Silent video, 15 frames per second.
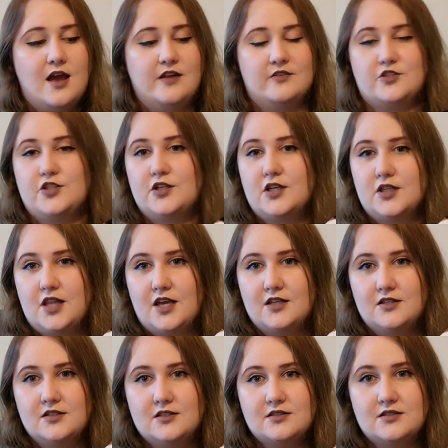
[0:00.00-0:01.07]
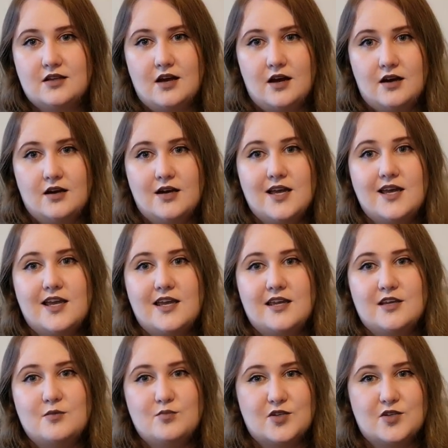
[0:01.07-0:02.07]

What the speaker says: and sugar gliders are a